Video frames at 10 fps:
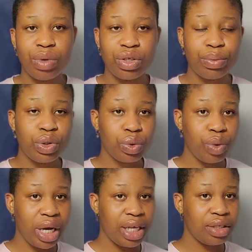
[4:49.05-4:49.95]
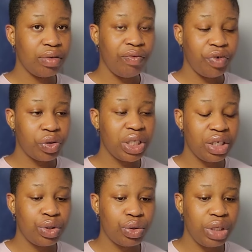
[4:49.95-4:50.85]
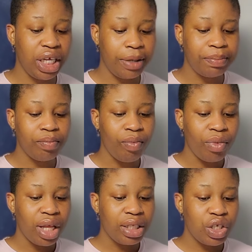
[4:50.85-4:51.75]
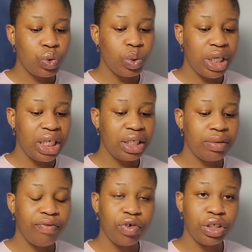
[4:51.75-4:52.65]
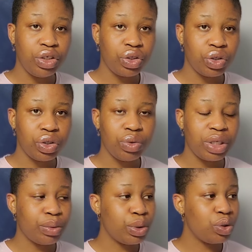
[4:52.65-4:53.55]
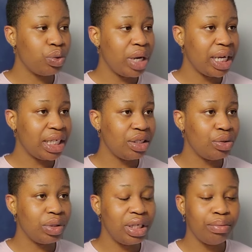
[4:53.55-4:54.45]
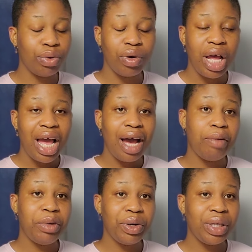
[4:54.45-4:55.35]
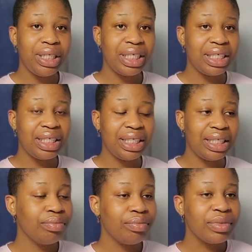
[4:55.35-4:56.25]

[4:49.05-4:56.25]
We are supposed to go and get some few things today, things we need for the church. We are supposed to go and get it today, but I'll be calling them soon.